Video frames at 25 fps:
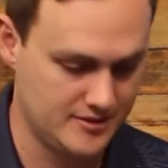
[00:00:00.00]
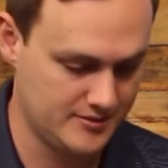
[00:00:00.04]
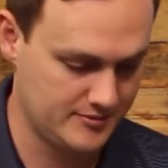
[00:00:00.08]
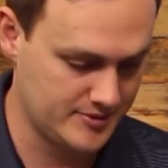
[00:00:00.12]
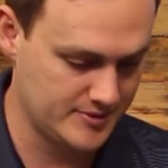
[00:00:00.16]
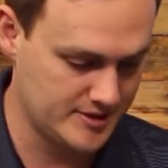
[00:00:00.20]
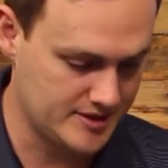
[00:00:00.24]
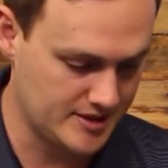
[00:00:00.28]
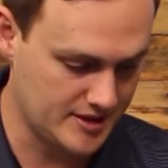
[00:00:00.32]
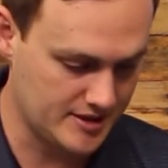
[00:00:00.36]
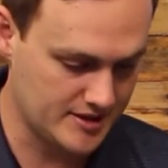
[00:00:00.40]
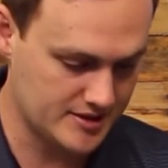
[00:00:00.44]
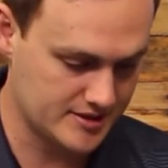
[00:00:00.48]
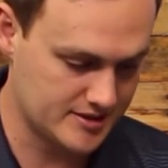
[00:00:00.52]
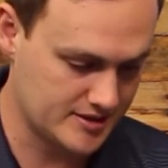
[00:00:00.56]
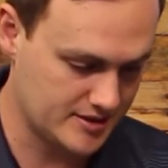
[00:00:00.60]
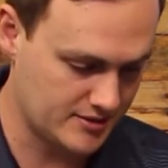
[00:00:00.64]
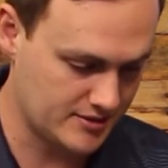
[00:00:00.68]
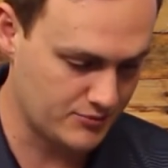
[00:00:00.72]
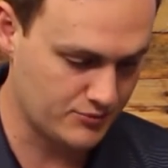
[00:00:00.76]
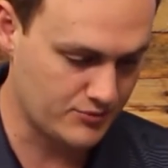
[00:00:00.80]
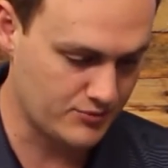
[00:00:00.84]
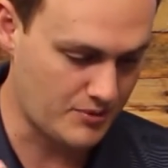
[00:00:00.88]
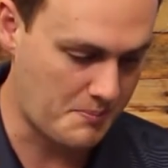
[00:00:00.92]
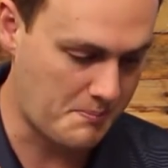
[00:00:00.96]
We see this
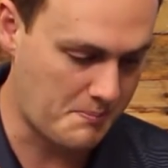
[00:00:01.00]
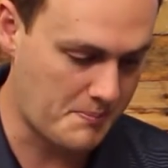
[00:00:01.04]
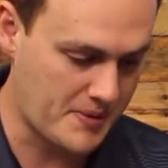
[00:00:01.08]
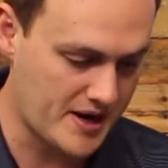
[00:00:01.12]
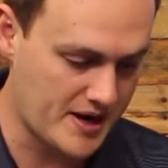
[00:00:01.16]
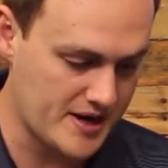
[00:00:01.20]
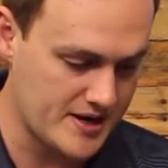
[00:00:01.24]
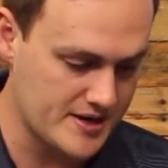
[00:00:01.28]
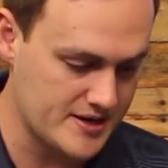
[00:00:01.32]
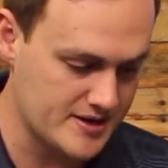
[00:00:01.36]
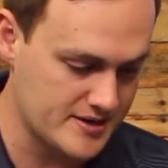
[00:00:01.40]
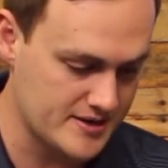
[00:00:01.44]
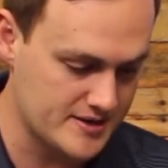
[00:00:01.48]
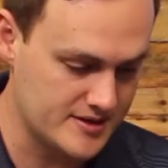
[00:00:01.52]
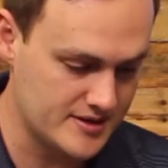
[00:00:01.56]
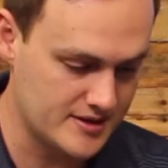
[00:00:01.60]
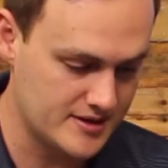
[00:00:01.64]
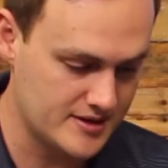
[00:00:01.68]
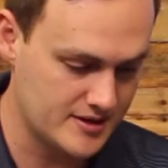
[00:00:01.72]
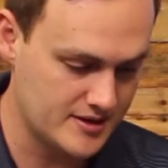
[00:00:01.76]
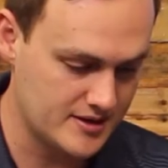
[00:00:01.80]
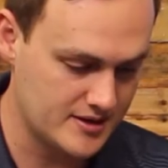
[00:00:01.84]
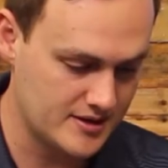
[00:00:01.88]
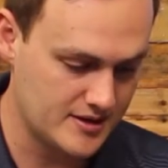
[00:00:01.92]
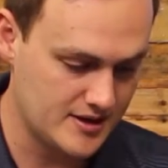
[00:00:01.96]
repeated
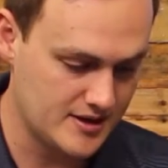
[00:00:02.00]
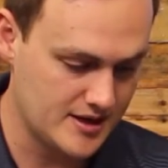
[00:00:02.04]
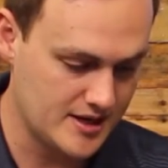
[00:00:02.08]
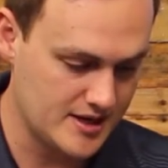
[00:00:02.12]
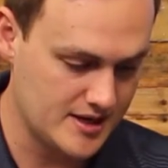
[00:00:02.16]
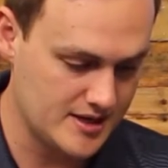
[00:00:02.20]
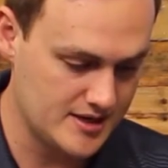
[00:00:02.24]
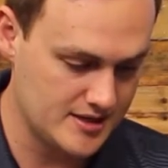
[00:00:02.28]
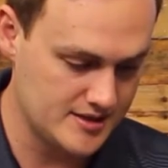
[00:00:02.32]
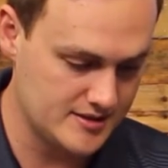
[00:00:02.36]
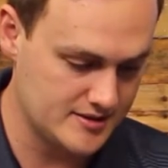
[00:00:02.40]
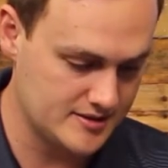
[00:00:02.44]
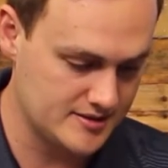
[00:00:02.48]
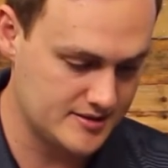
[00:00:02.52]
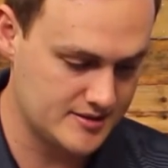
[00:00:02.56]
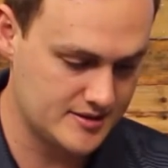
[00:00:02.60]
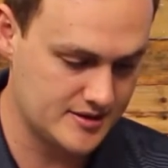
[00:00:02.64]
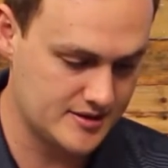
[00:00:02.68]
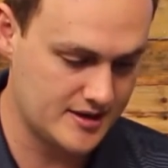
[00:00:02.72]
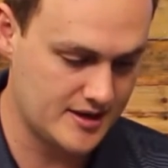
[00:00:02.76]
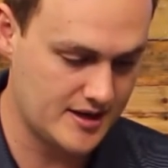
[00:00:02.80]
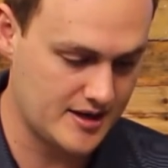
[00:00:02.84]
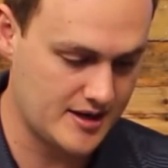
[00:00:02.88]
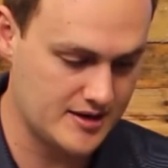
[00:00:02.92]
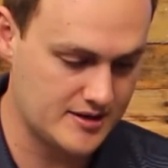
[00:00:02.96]
his,
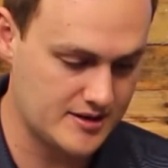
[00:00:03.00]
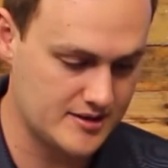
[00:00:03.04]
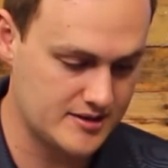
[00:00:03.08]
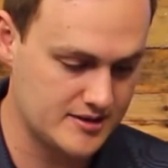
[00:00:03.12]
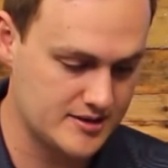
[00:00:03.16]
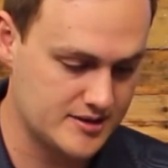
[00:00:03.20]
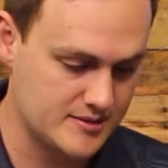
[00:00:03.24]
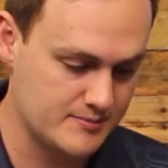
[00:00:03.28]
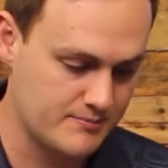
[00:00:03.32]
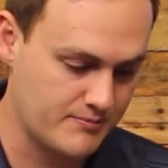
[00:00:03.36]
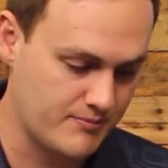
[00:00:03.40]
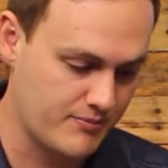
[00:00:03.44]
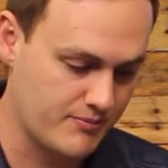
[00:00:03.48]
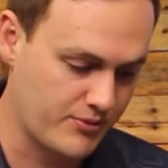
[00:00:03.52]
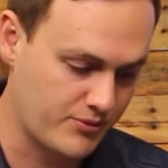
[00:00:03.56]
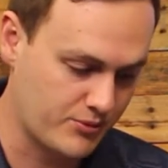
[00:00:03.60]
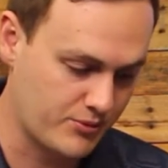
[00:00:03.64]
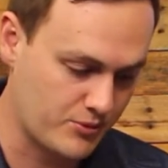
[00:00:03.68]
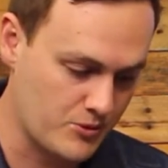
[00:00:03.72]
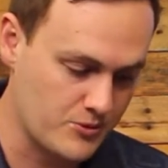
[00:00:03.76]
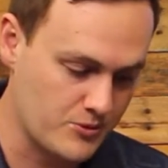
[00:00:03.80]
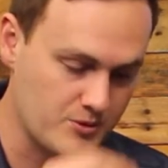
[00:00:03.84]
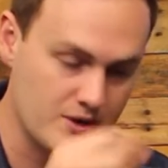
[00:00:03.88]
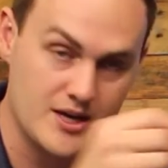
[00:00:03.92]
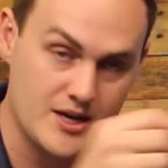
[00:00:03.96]
and it's
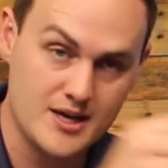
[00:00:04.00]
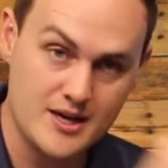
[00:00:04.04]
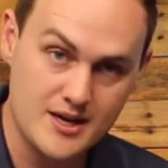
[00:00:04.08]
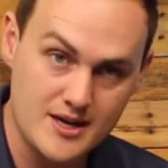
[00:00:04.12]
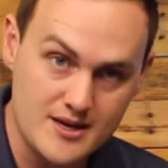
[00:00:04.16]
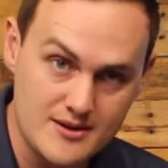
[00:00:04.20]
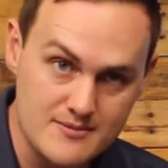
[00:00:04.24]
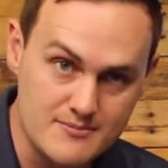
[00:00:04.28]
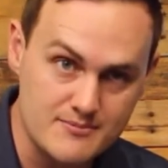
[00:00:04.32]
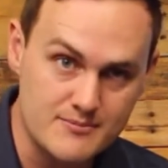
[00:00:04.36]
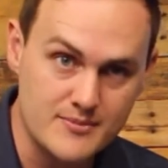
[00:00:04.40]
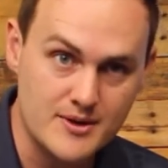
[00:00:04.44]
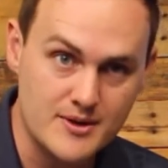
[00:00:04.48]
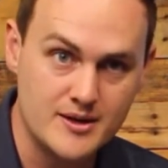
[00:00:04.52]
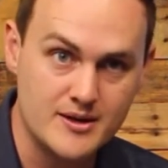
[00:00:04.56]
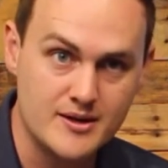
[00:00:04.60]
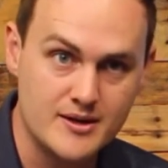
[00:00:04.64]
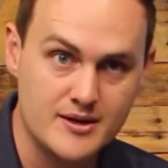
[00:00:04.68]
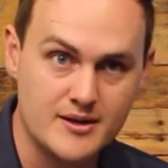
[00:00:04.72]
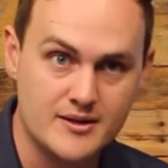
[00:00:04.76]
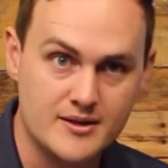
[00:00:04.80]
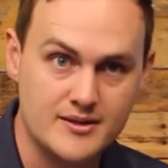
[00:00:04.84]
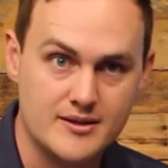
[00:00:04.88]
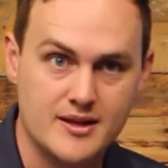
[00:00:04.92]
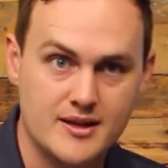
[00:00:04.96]
through him
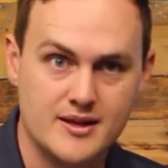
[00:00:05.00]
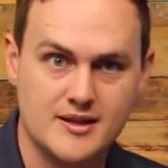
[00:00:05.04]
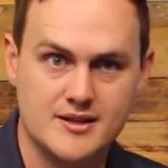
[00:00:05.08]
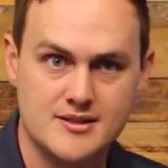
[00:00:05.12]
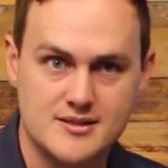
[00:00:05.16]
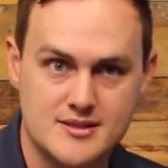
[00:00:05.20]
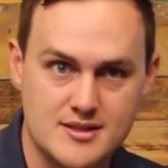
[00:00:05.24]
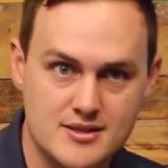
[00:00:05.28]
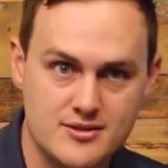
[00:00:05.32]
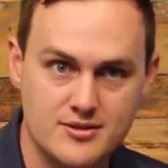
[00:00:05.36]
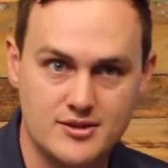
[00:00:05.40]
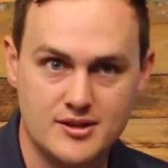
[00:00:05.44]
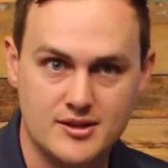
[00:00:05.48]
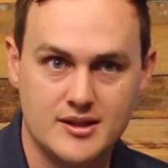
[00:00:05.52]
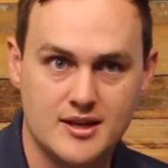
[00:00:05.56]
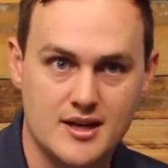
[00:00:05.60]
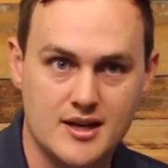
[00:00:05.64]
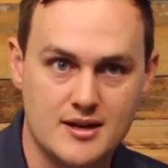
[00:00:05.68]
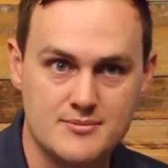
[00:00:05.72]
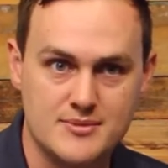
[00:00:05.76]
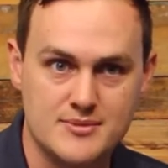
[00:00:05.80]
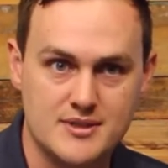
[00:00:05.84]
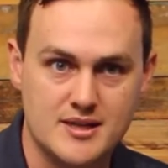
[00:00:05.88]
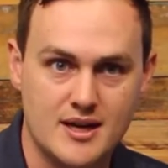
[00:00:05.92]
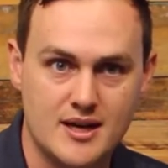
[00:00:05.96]
that continually
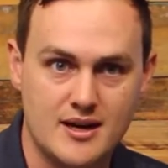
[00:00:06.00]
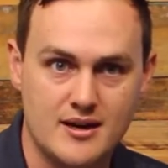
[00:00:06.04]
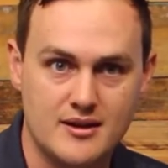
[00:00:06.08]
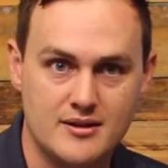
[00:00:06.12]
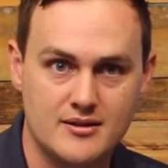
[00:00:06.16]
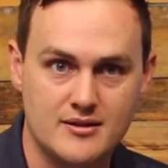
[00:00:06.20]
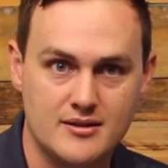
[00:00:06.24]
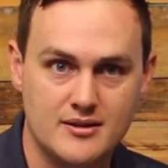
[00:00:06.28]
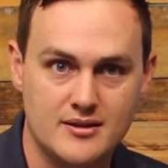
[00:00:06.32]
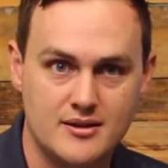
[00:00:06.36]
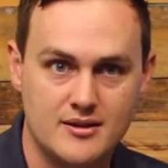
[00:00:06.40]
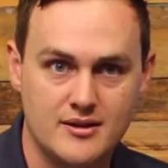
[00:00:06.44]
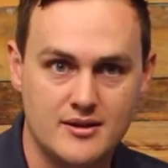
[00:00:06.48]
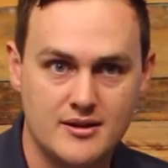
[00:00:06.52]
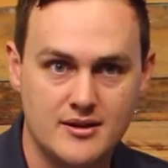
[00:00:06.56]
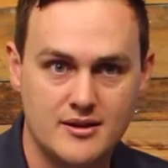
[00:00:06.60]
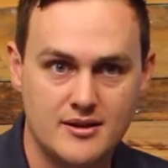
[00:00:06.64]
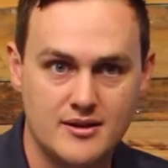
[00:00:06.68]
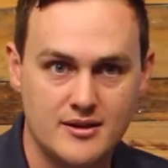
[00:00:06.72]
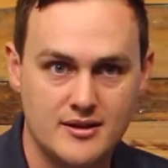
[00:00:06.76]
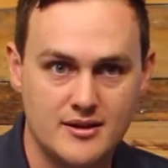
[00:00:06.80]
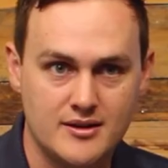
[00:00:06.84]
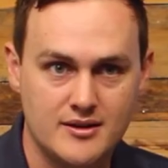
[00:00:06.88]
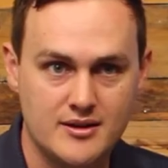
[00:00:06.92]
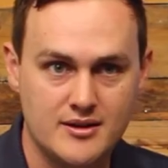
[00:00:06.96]
comes out.
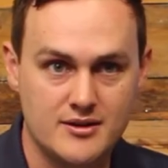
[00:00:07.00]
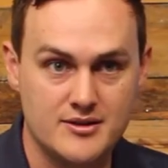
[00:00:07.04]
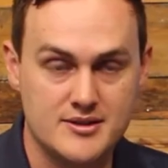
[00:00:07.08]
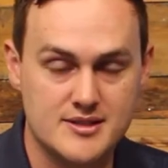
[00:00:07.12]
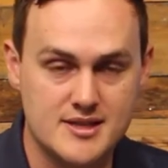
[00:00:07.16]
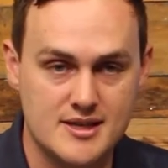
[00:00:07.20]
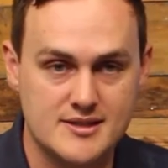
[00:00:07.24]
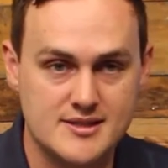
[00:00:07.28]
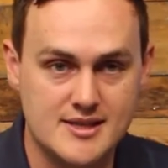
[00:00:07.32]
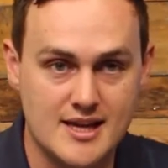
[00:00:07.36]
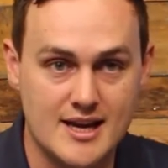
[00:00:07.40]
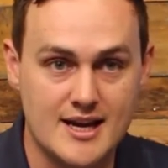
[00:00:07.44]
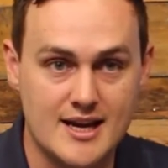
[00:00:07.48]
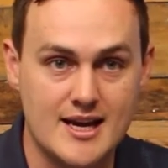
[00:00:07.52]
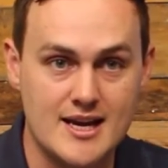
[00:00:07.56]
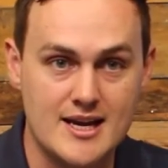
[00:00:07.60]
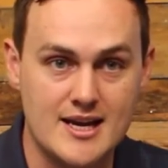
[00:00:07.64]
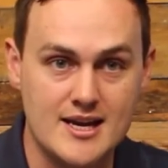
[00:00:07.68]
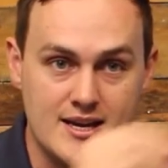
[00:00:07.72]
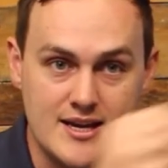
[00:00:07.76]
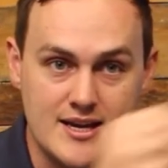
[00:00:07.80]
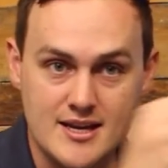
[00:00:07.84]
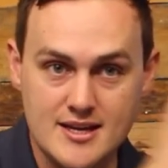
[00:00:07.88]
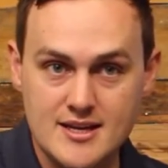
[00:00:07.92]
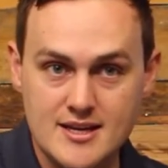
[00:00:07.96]
You know, it says that
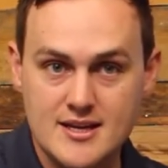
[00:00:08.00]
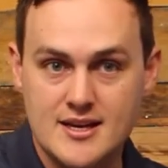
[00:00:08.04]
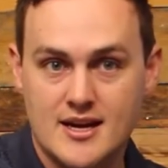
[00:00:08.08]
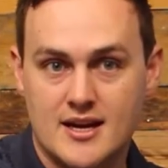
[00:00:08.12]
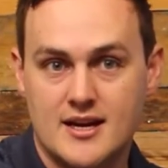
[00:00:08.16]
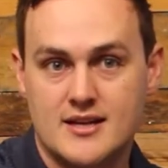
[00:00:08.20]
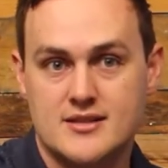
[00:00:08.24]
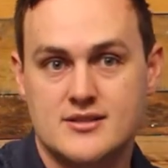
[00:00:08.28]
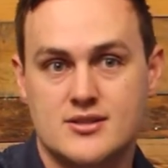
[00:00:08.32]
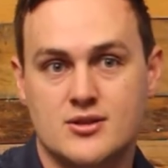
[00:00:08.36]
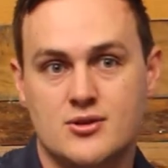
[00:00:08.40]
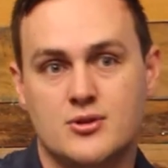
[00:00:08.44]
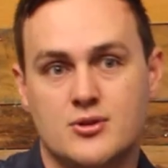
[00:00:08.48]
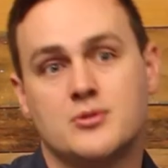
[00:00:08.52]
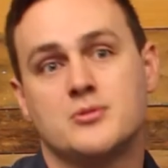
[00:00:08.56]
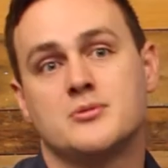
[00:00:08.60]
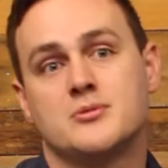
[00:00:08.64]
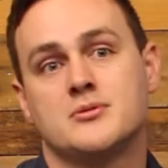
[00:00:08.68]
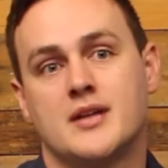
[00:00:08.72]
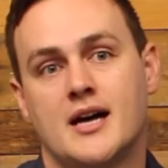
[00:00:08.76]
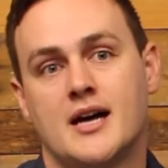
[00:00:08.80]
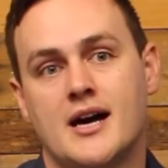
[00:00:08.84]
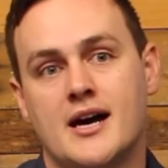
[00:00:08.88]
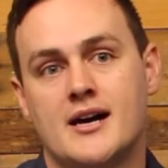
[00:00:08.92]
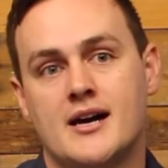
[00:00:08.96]
he has
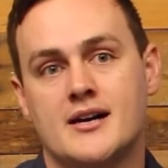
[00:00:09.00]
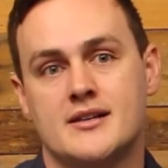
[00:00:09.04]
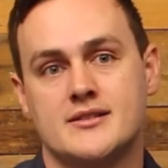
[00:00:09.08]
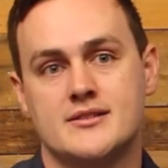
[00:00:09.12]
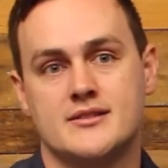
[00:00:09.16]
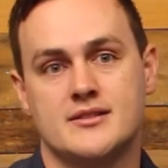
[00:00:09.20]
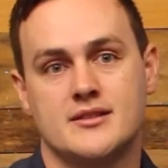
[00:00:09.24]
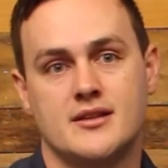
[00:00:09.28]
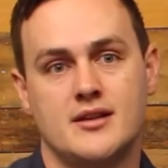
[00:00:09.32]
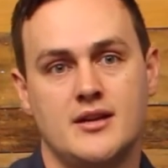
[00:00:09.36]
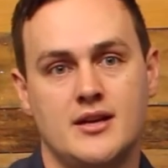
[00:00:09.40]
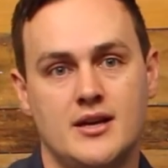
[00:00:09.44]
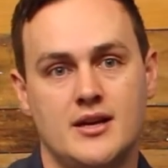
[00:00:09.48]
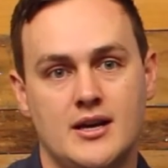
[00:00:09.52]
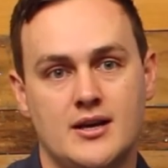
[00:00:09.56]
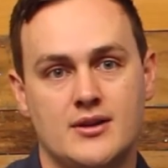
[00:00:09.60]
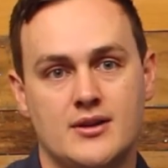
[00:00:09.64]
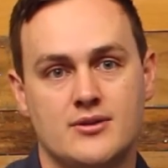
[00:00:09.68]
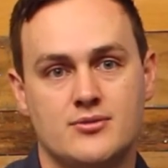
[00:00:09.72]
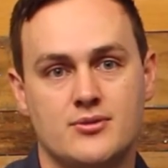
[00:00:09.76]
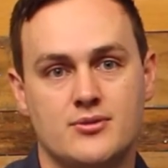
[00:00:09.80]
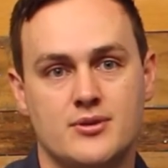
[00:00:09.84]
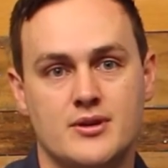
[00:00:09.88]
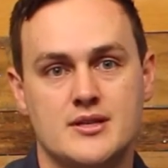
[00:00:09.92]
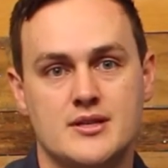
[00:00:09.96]
called us
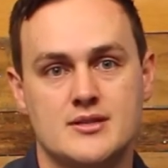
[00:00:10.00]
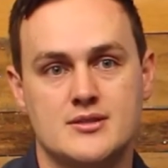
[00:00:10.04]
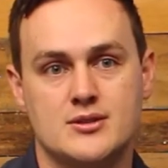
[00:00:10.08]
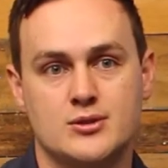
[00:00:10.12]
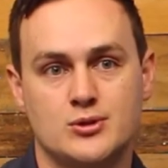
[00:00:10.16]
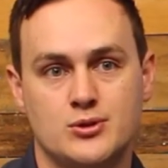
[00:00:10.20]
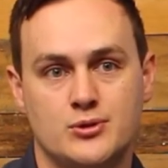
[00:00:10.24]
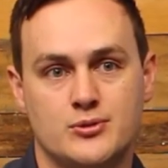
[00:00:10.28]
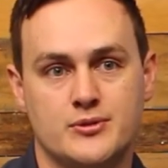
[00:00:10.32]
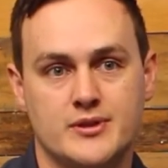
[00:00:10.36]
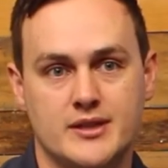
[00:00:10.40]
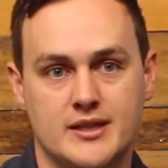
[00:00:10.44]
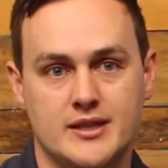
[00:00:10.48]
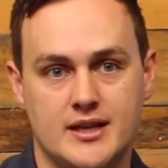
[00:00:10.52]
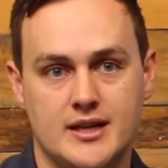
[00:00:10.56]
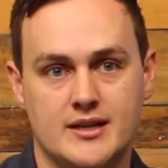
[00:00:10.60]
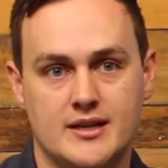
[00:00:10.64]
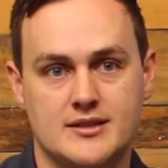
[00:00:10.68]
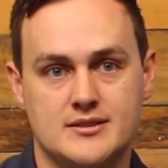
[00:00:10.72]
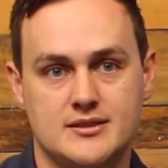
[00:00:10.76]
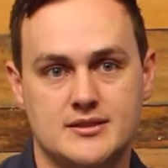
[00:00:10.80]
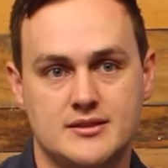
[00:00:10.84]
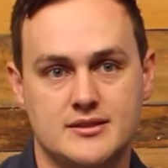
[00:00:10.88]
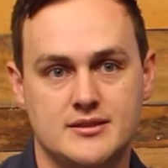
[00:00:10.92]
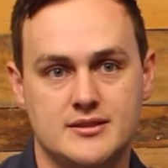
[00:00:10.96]
through his glory and
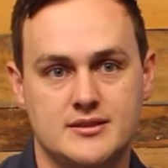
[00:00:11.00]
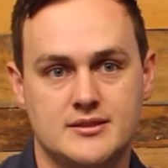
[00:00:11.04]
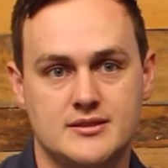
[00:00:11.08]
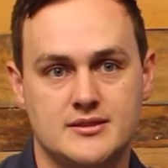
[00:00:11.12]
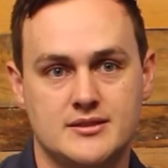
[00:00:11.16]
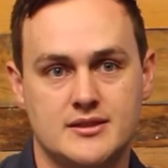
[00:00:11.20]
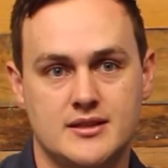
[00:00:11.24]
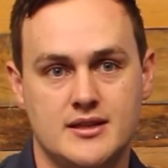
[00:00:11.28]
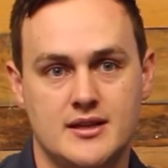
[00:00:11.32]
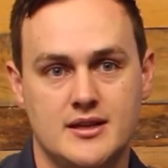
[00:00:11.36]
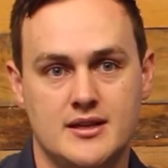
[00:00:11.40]
excellence.